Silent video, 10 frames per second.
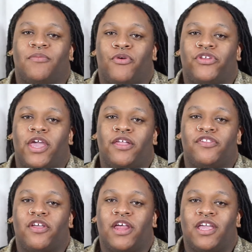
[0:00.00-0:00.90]
it
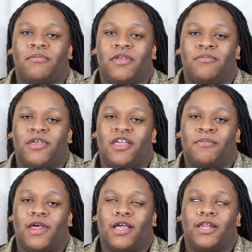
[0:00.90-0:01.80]
pertains to like me being
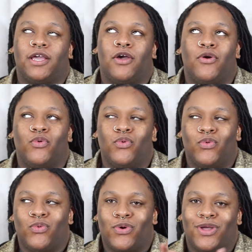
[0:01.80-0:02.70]
black, like, oh,